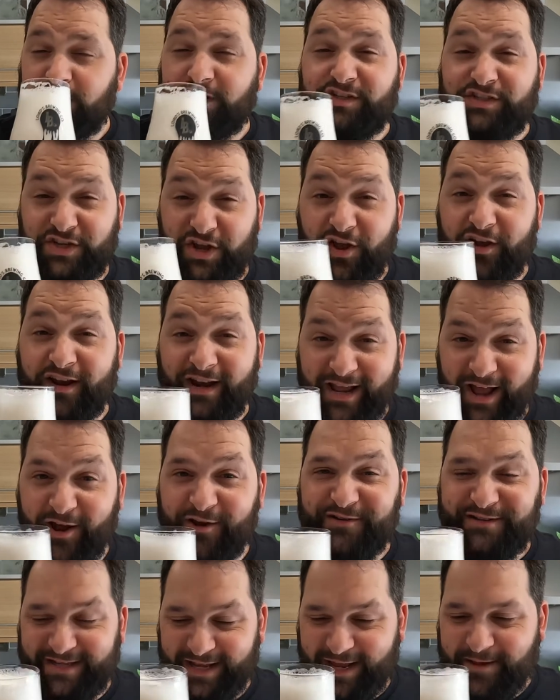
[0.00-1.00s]
Certainly
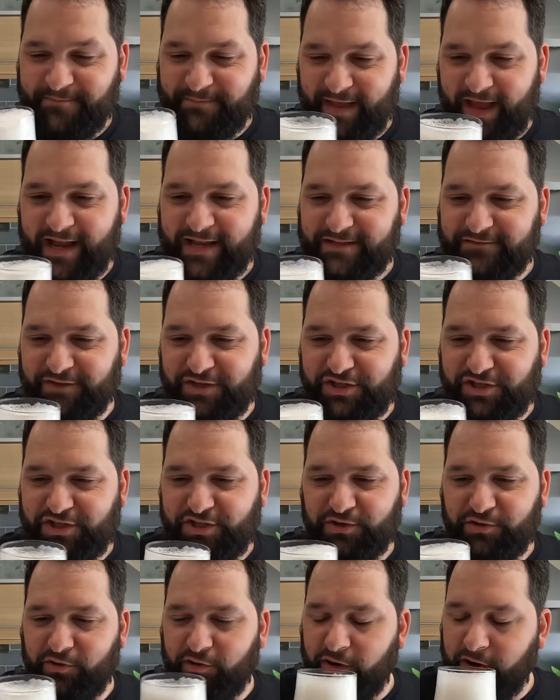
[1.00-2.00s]
oaty, that is for
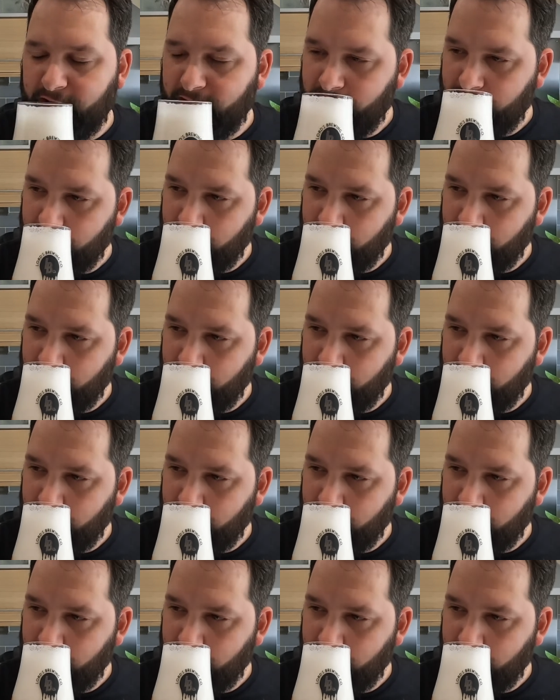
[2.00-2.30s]
sure.